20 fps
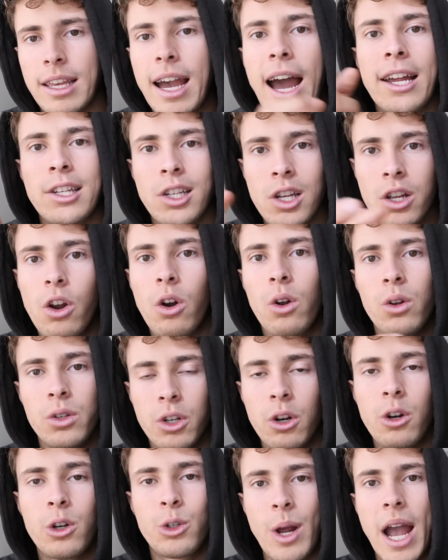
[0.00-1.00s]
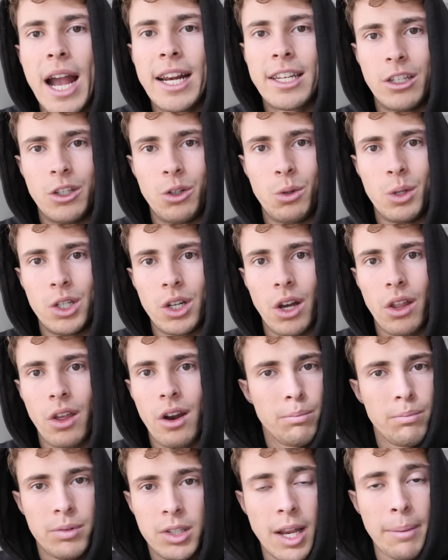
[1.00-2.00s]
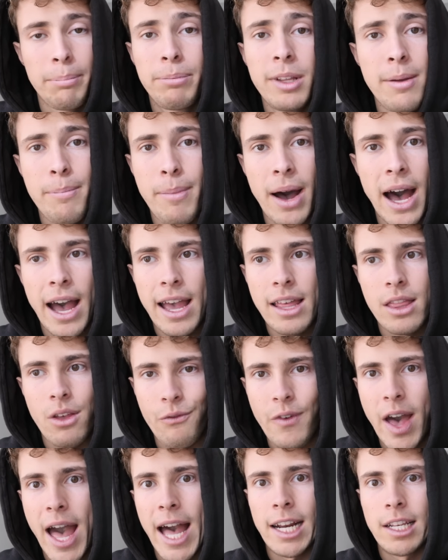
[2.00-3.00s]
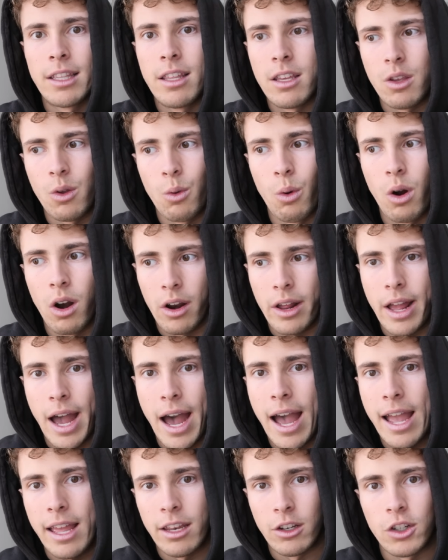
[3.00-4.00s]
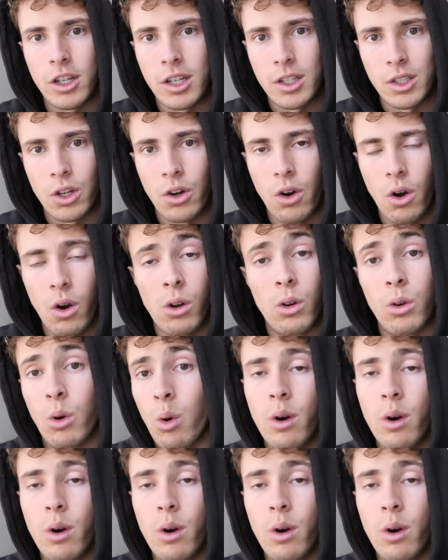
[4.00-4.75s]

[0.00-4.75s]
Guys and girls are attracted to each other simply by the fact that you are a guy and she's the girl.